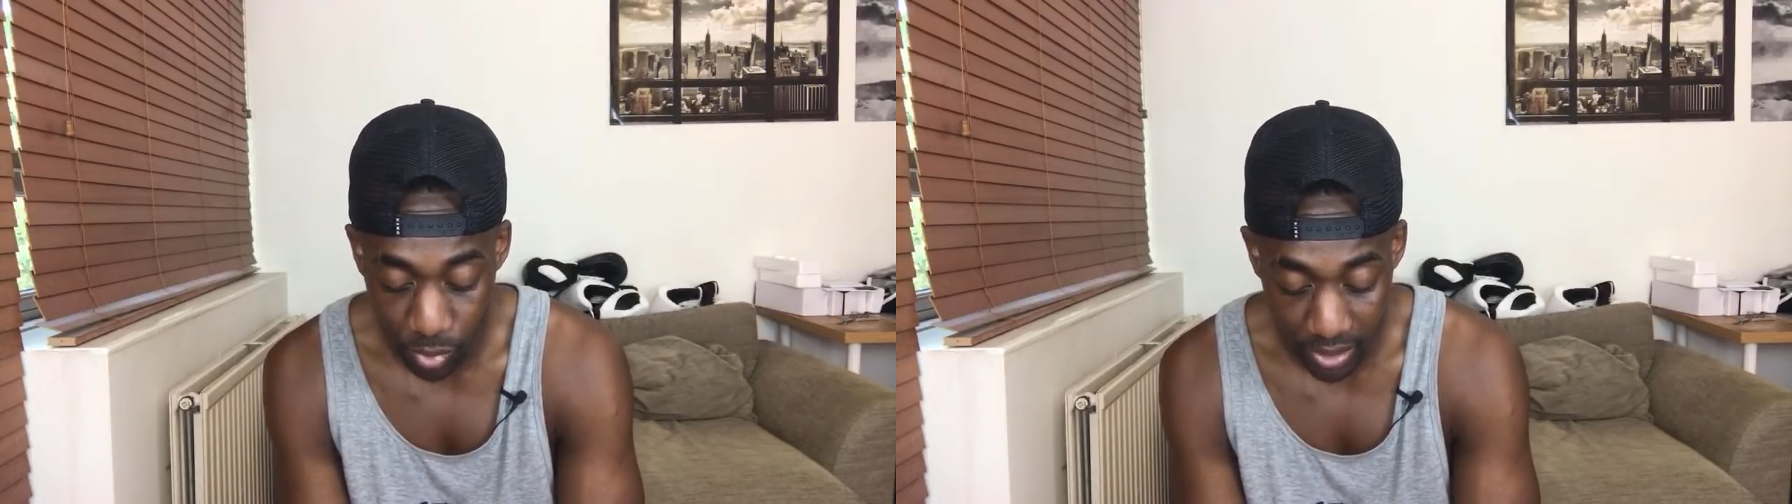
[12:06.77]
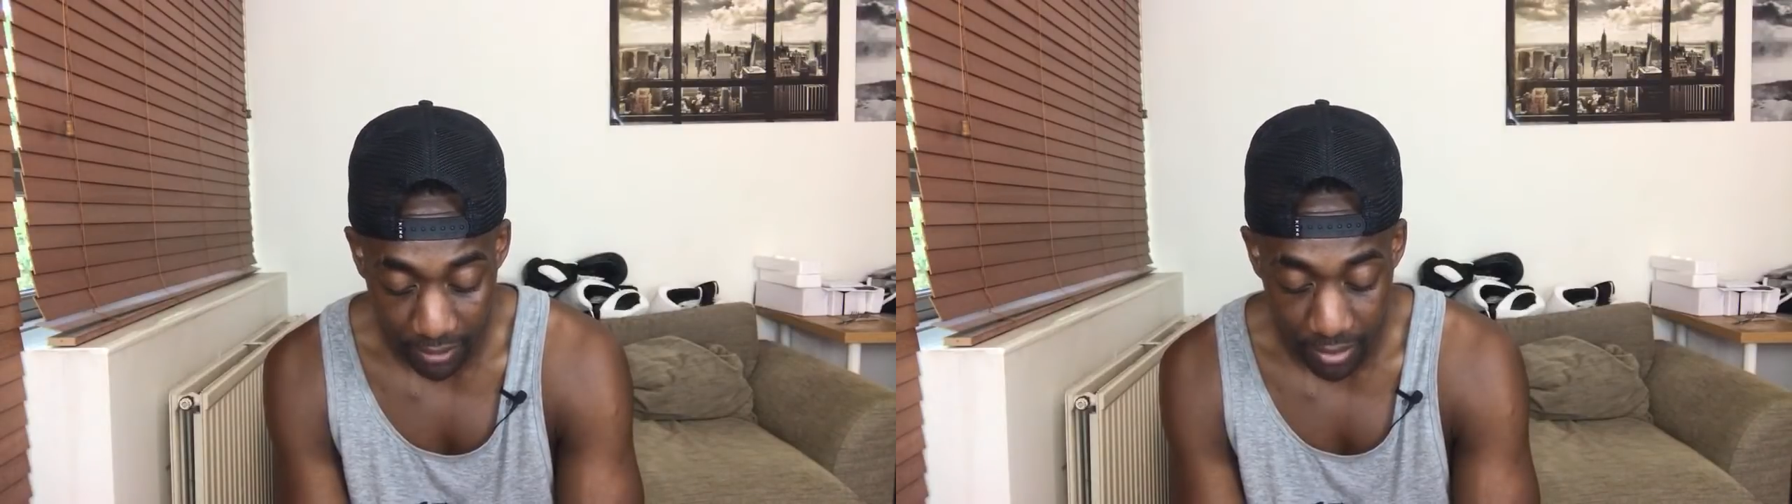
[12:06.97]

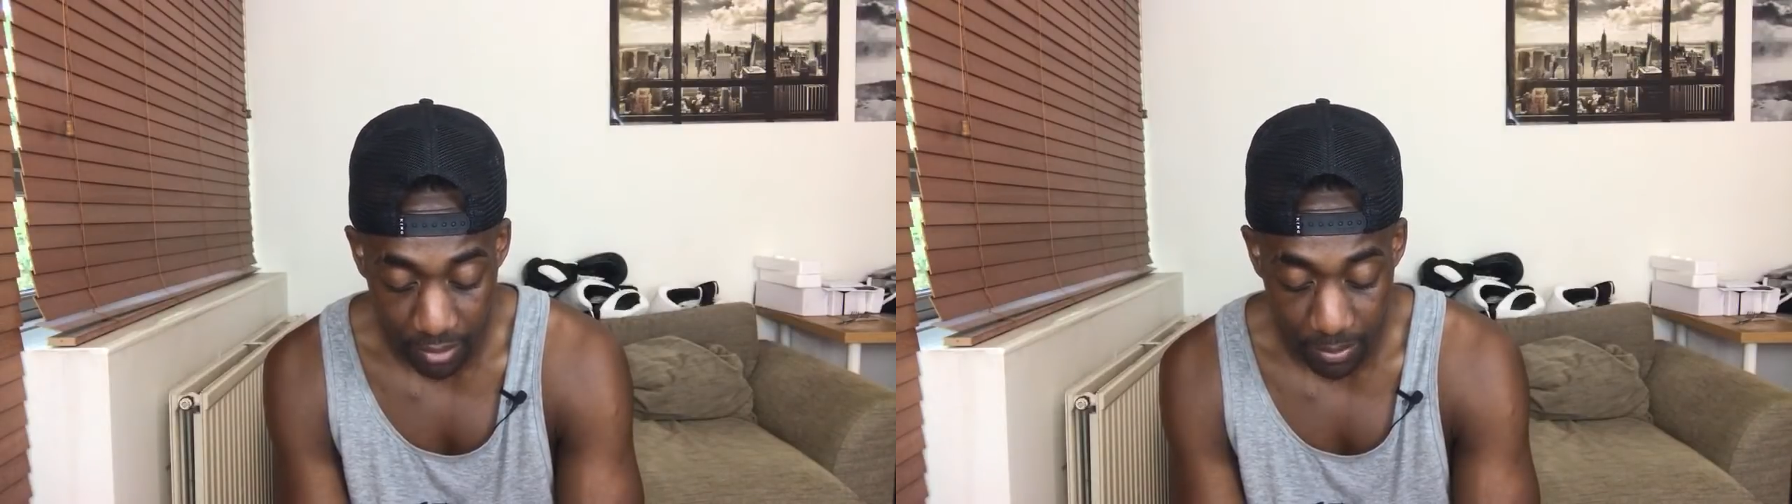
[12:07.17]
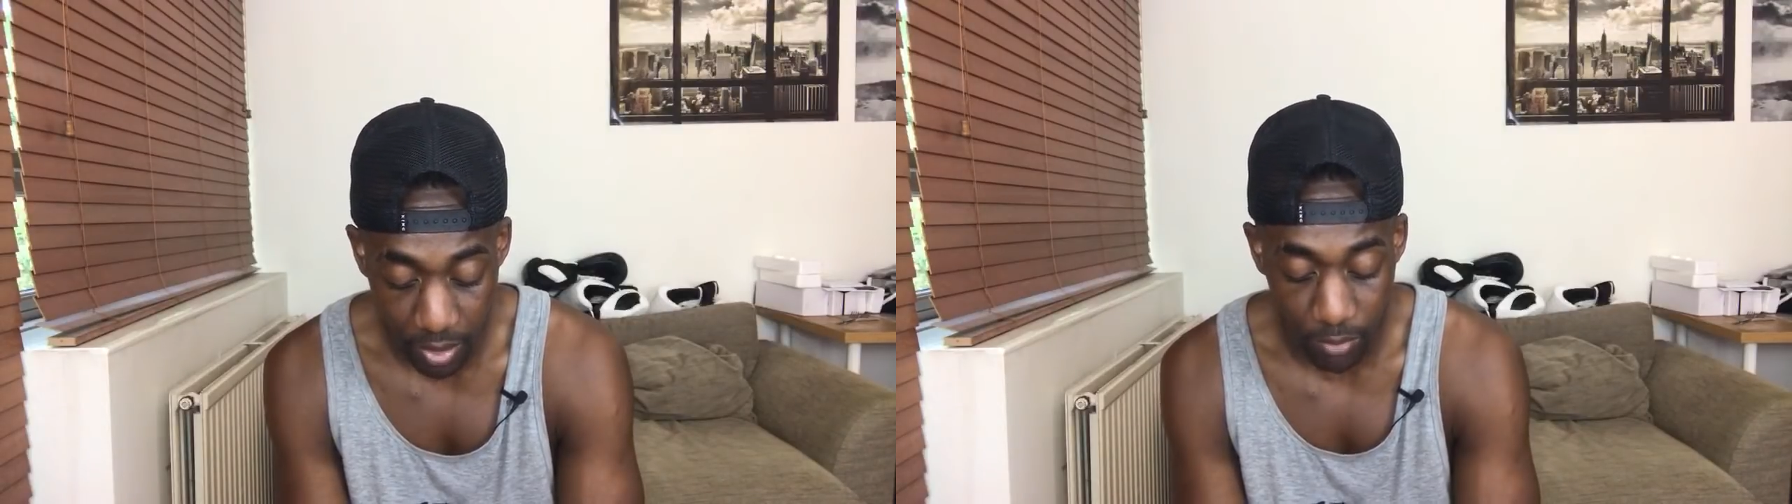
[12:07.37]
definitely
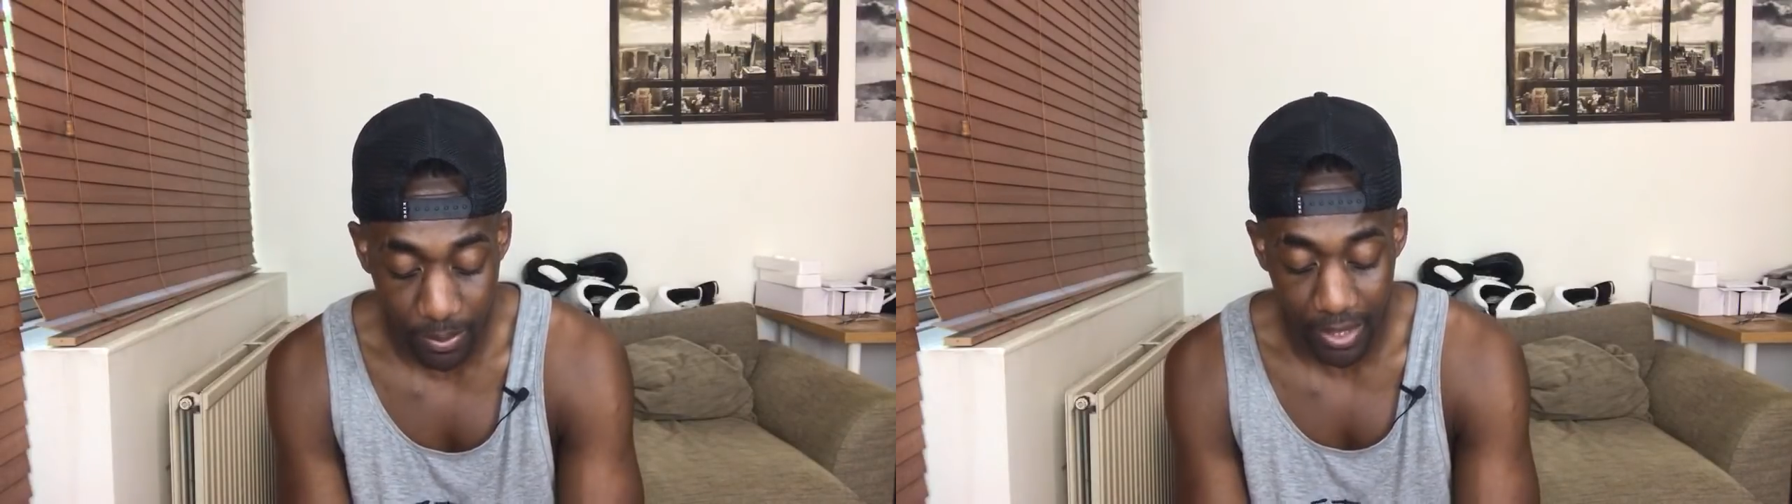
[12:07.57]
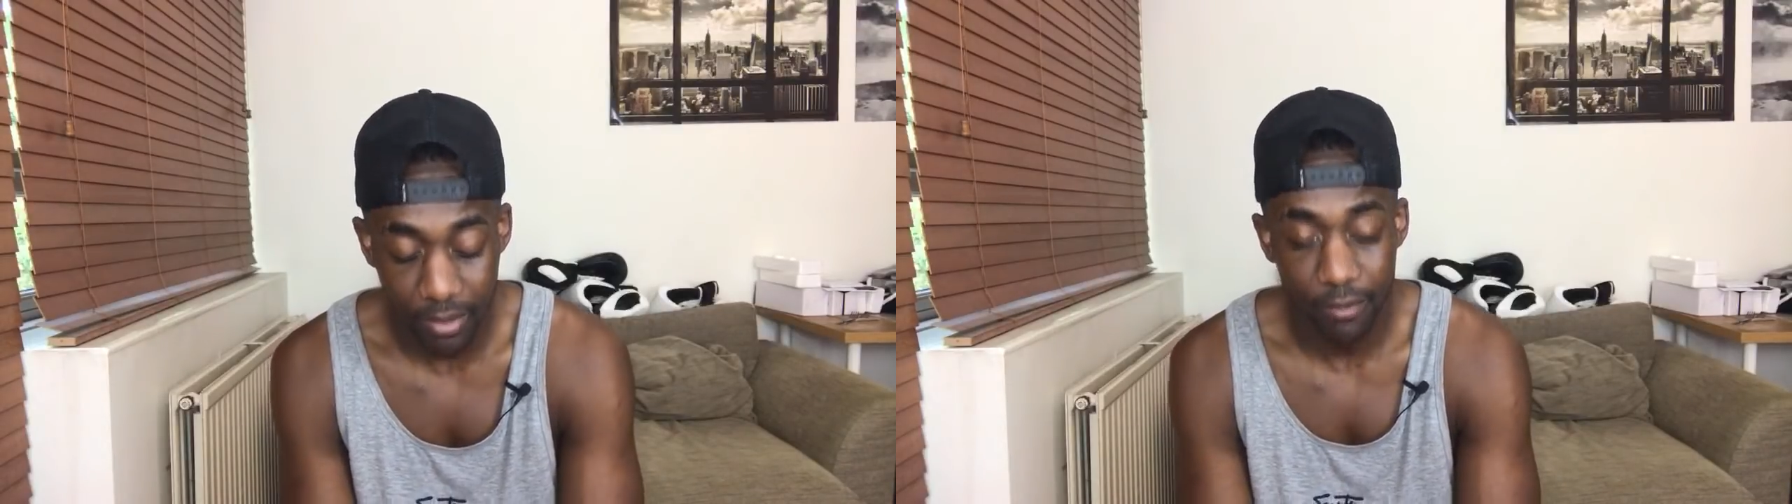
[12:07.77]
be a good
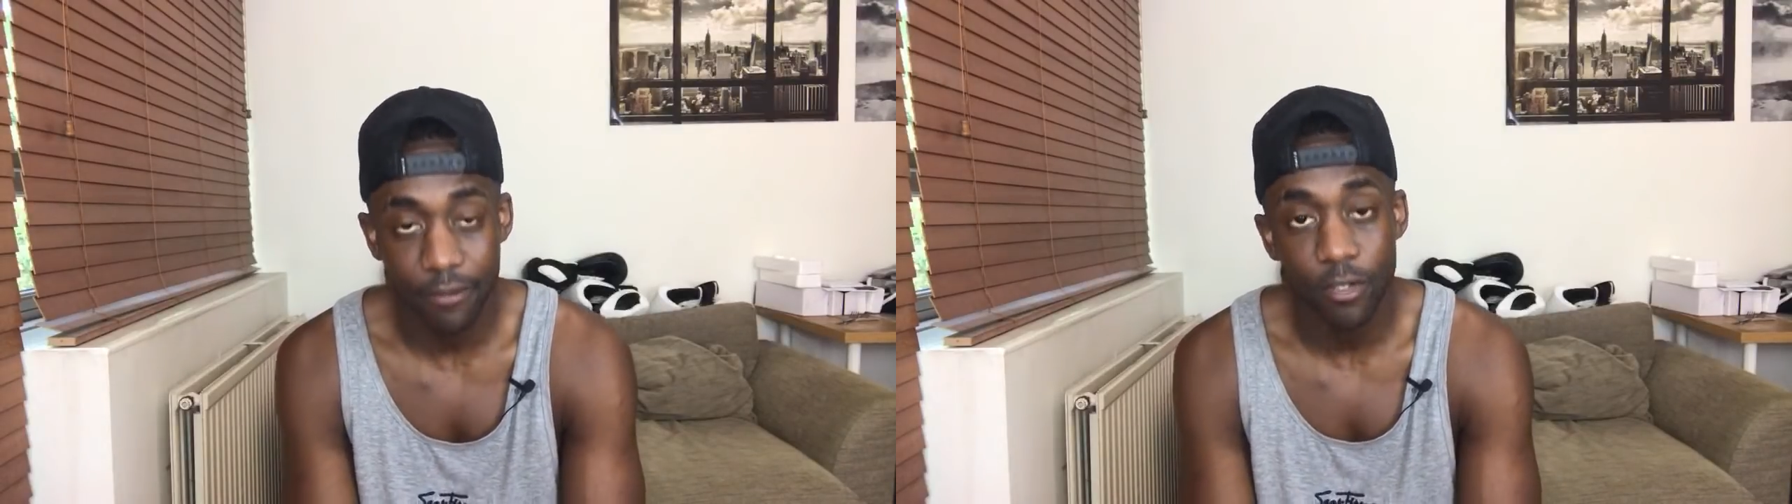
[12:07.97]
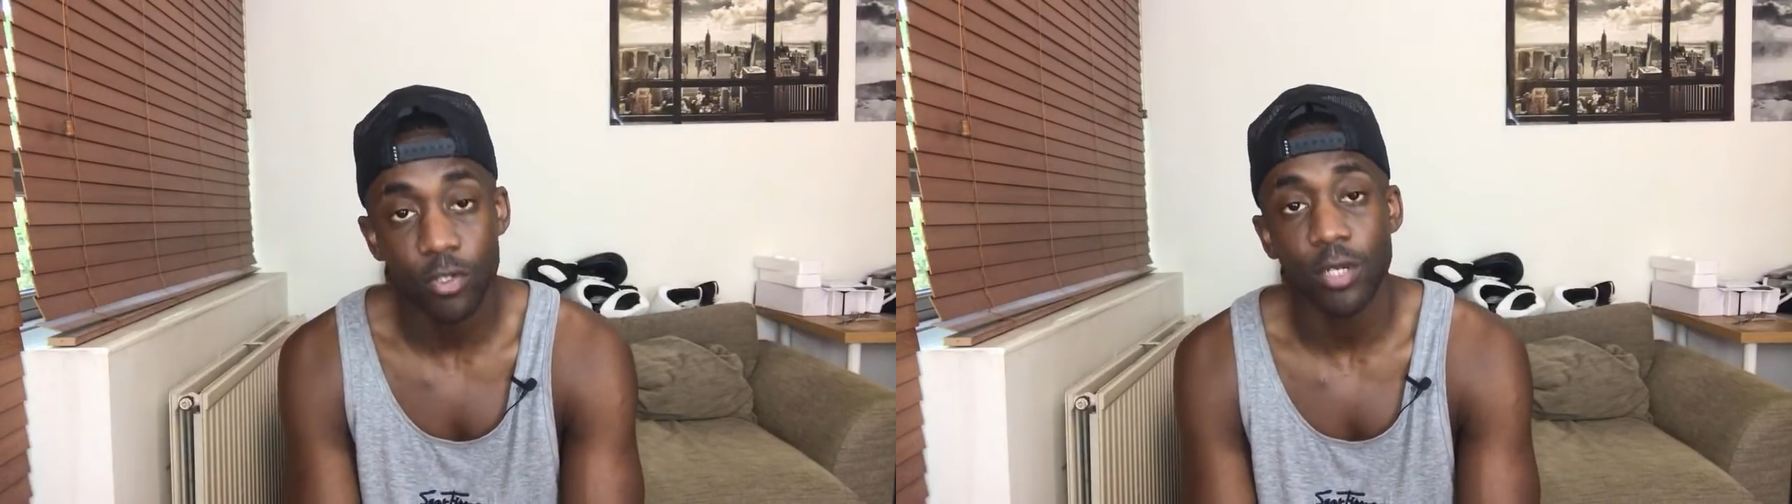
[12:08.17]
player in the future,